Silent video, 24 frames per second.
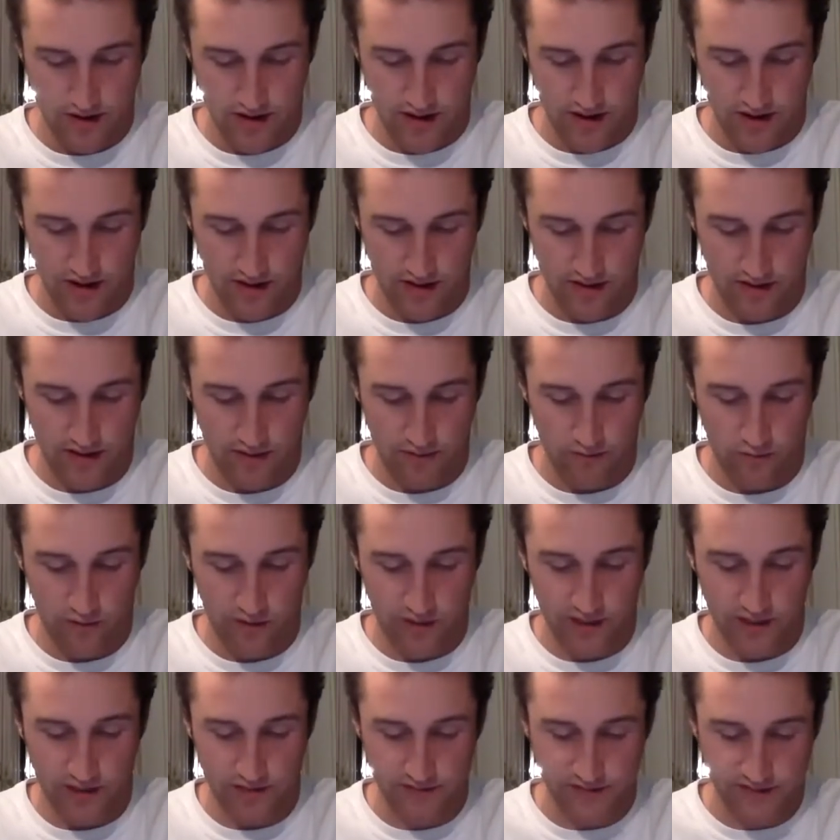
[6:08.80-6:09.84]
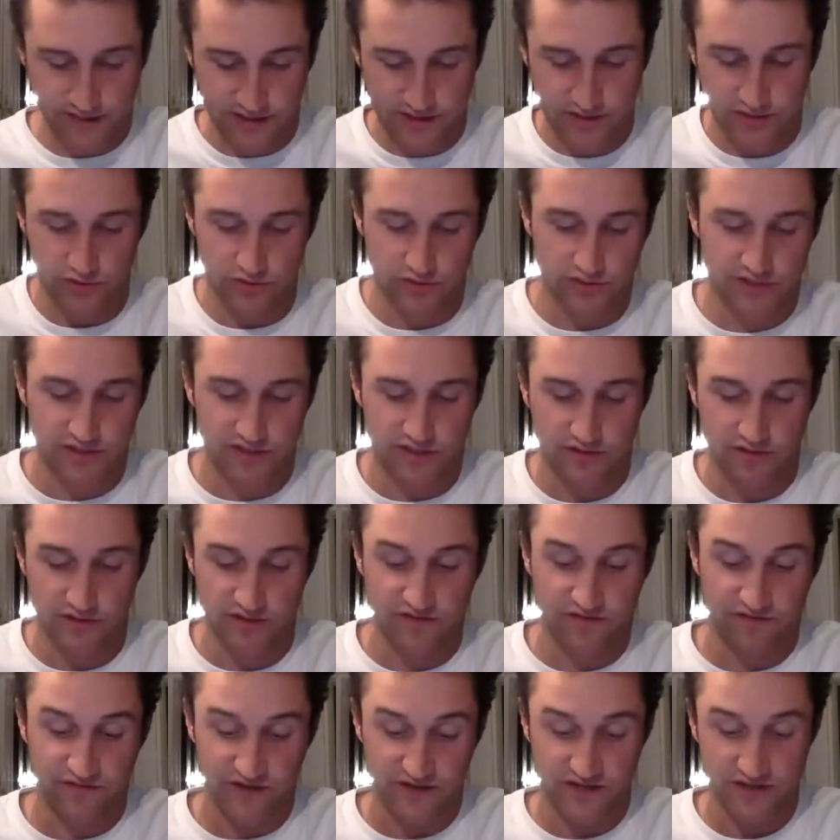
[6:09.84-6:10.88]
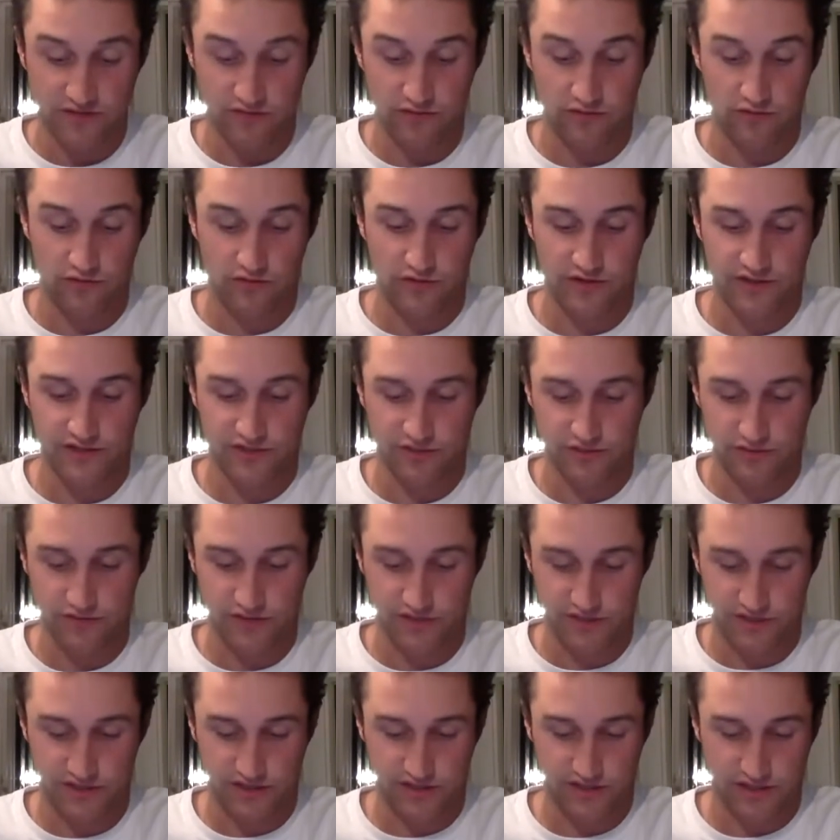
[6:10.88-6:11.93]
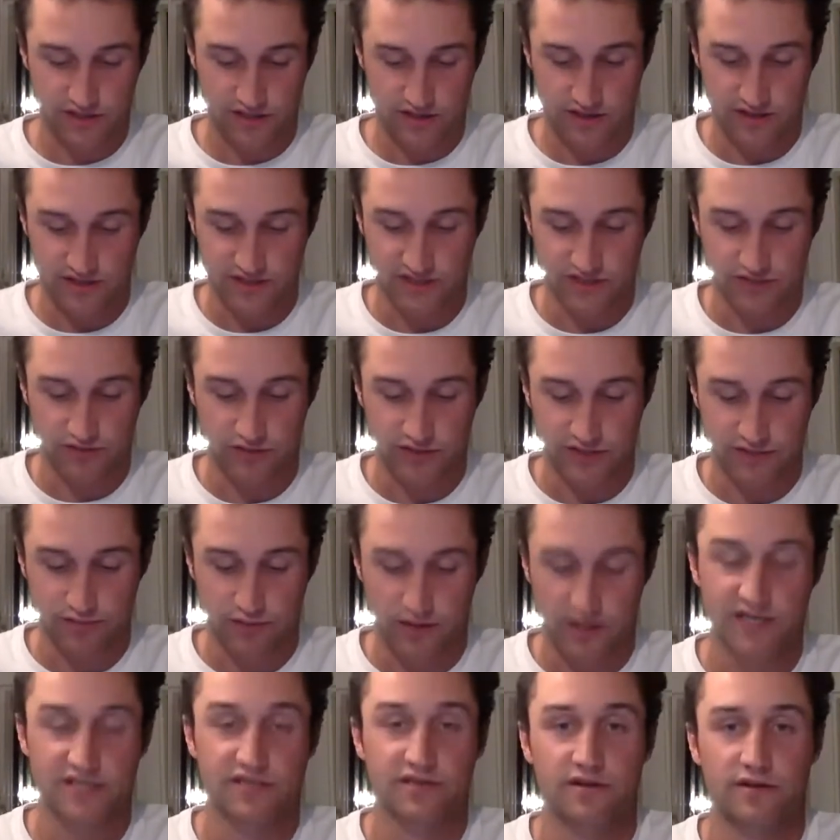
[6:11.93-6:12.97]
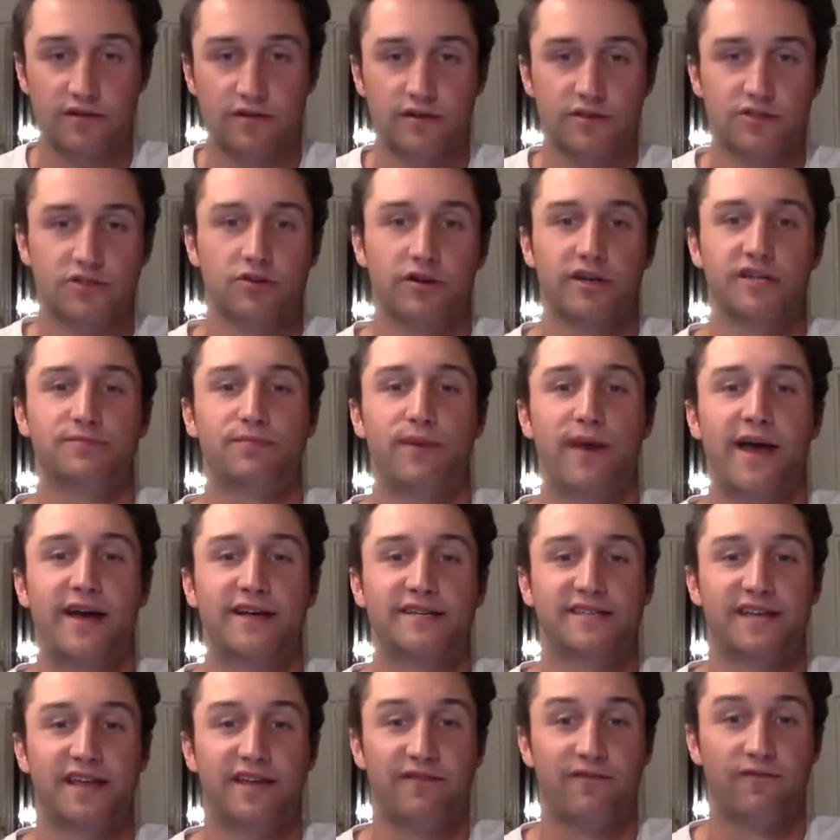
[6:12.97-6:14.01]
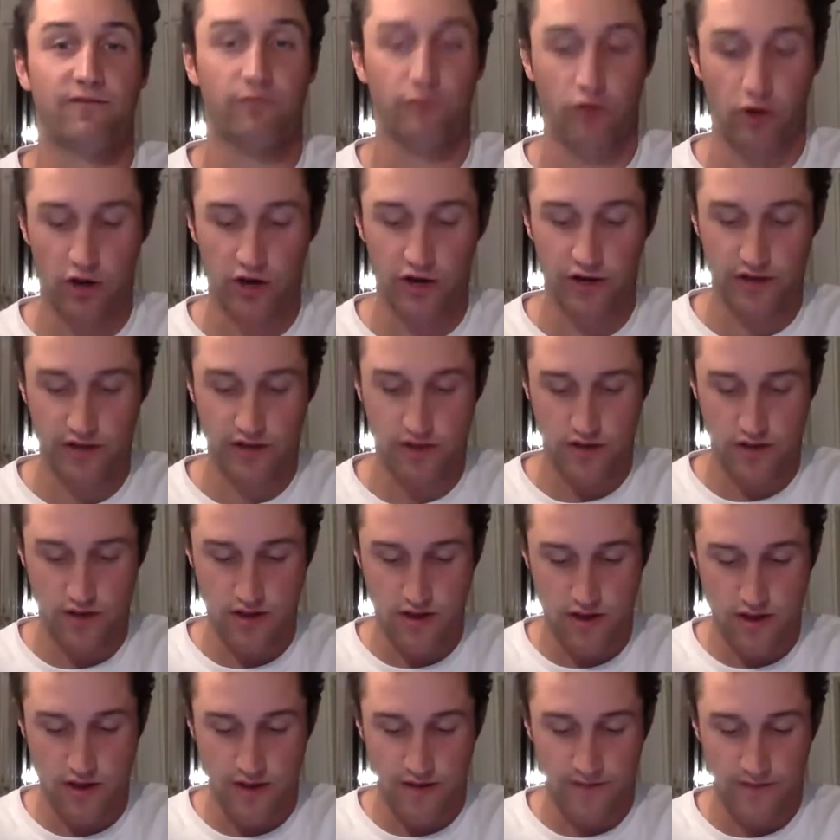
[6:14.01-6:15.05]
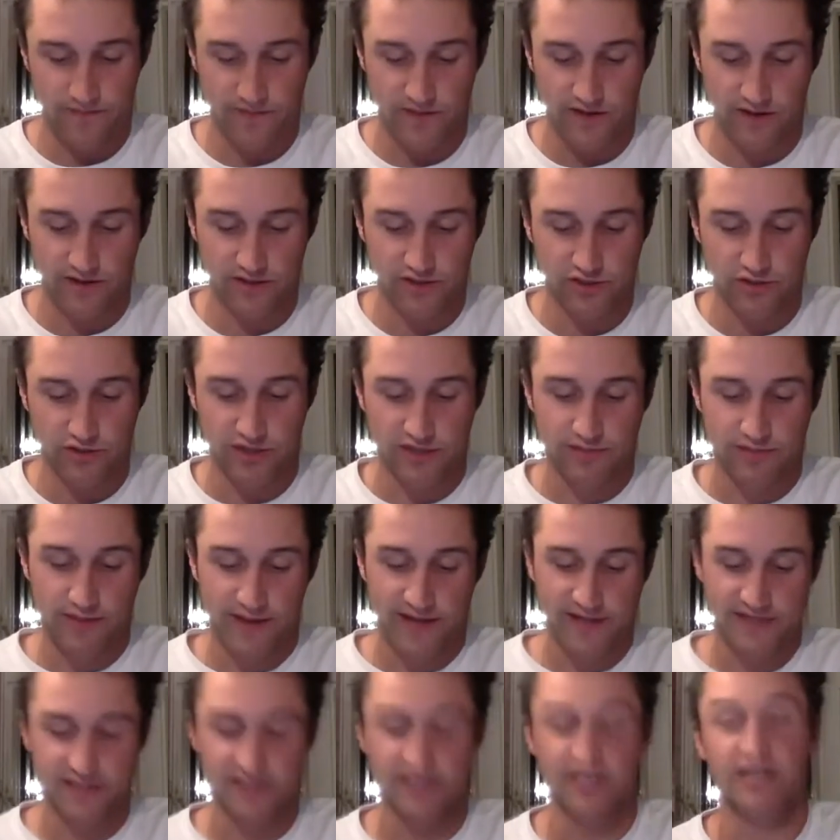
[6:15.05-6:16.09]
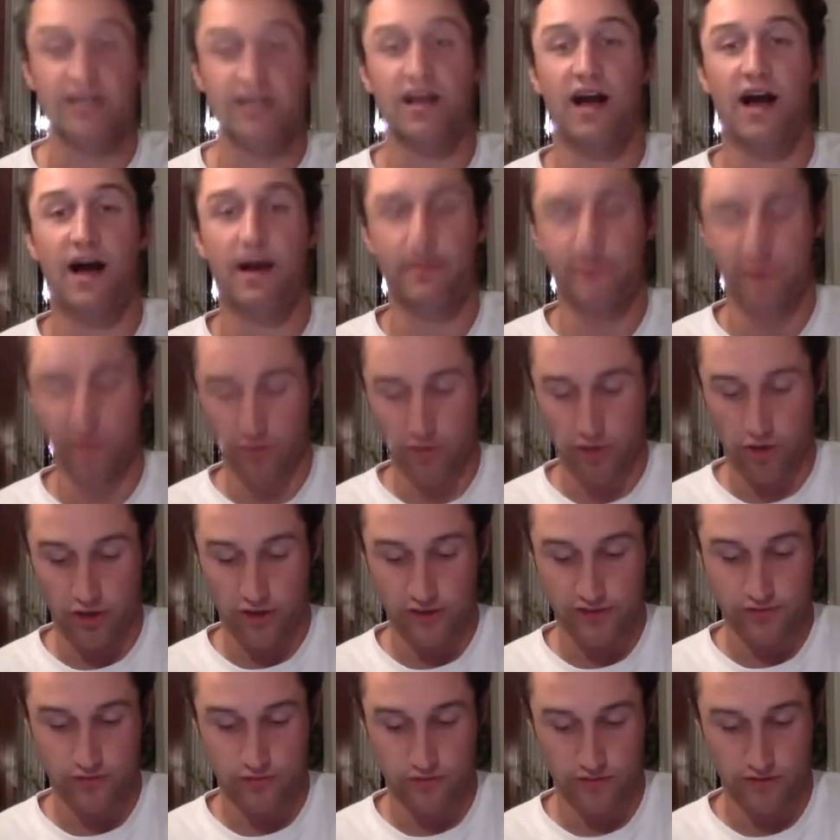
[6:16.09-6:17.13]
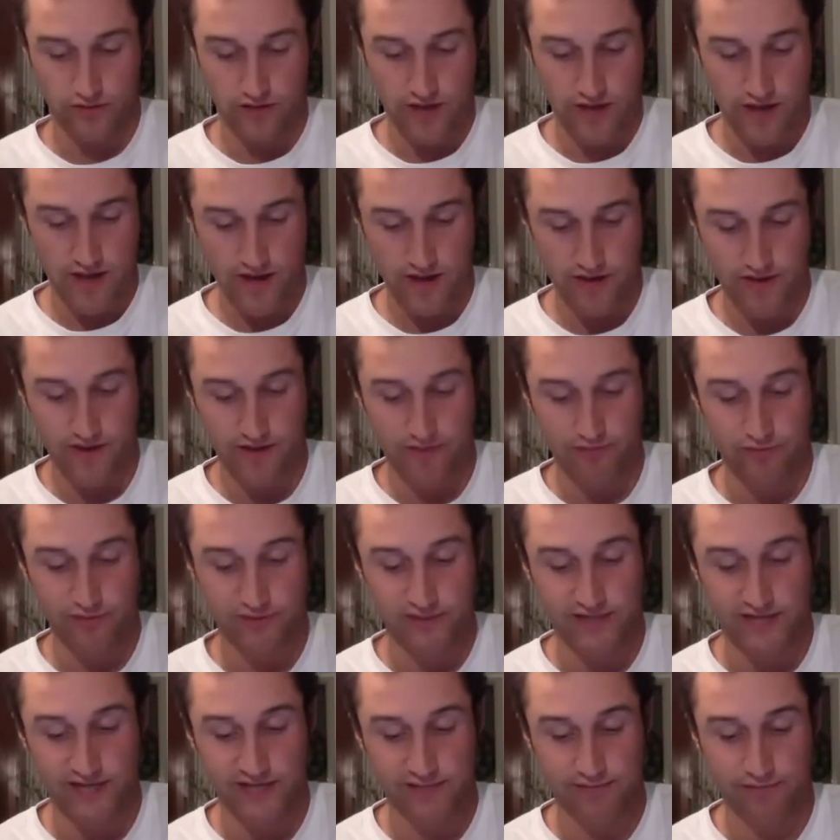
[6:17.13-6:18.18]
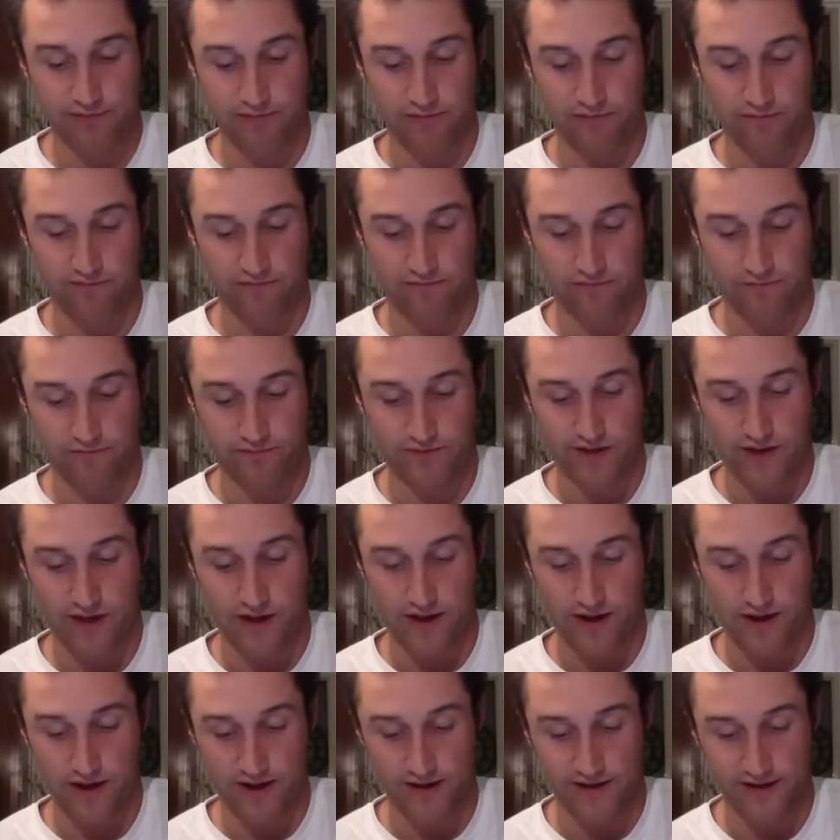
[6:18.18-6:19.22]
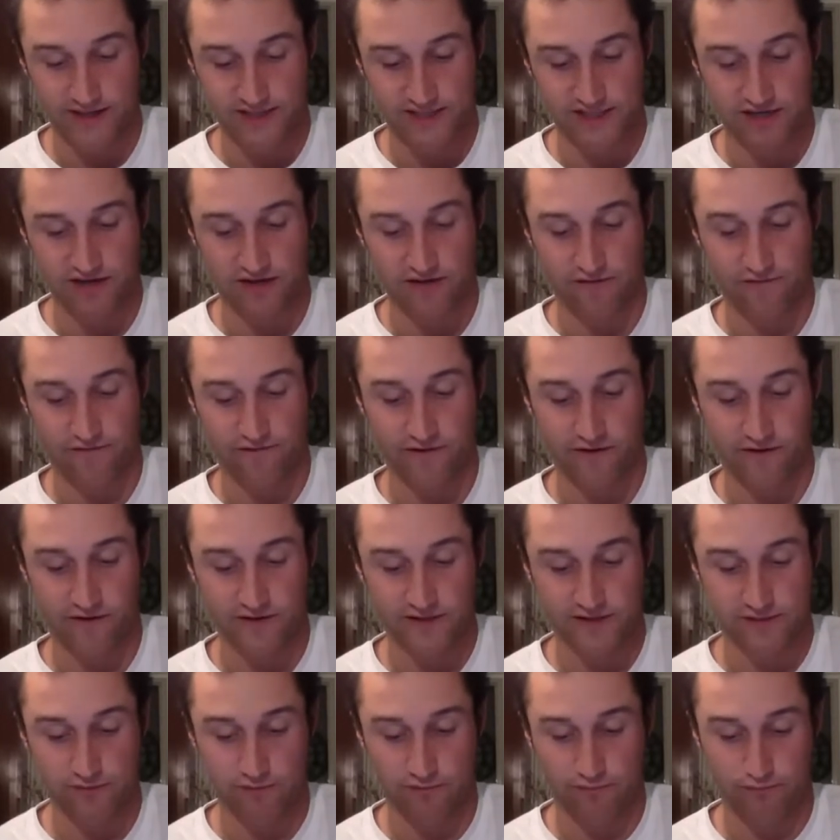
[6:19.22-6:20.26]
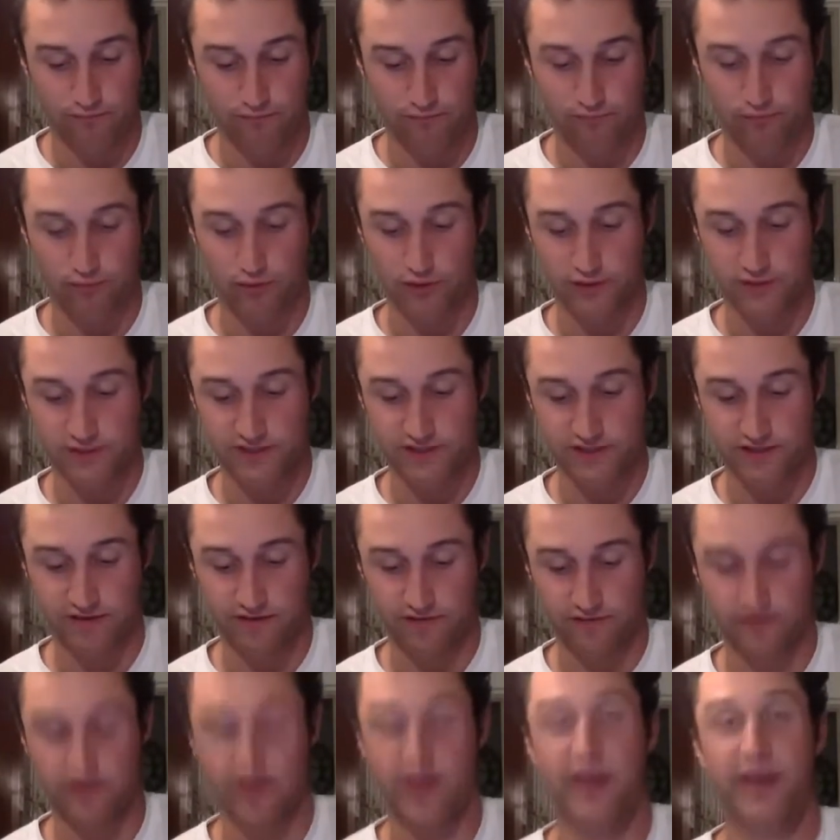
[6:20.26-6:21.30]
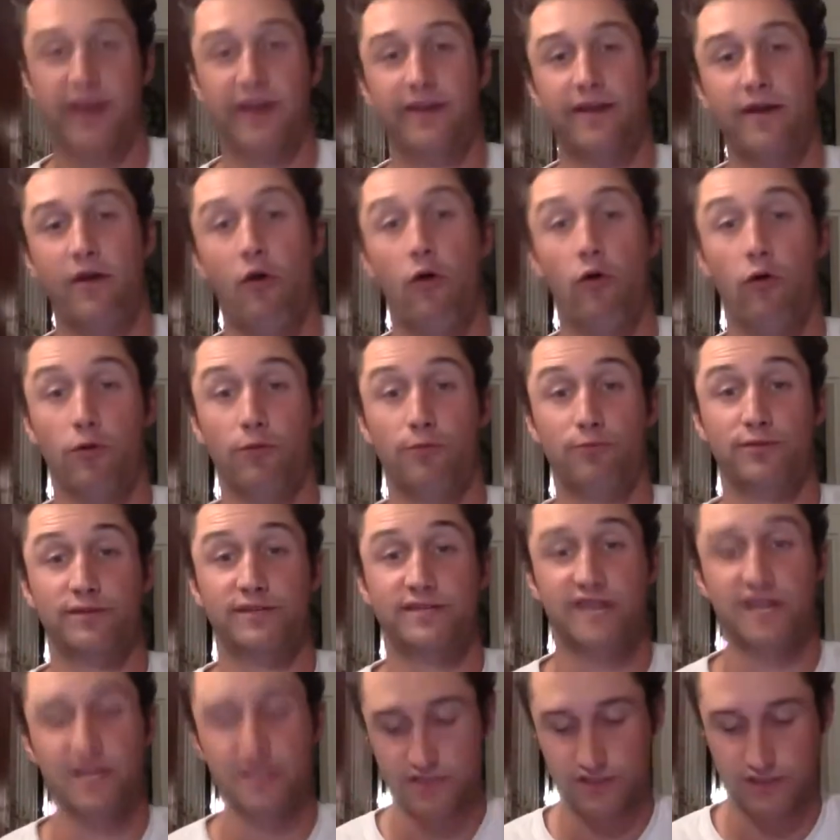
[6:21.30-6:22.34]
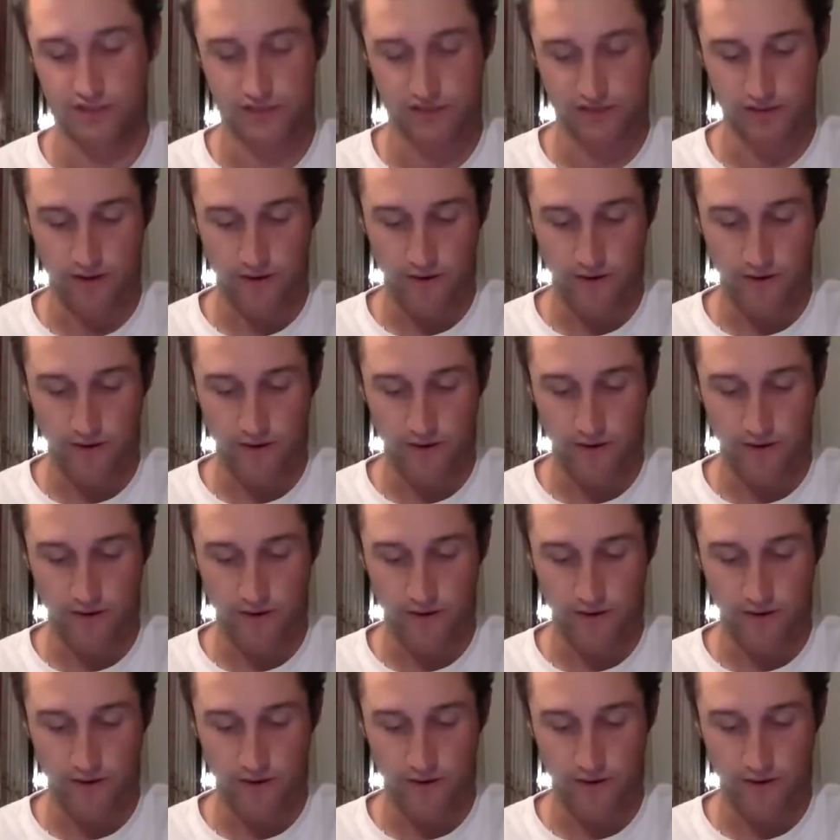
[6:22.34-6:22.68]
And then when it comes to intrusion, there's visual intrusions, and there's trespass, and fraud. Trespass is a common law tort that protects people from against interference with person, land, or possessions.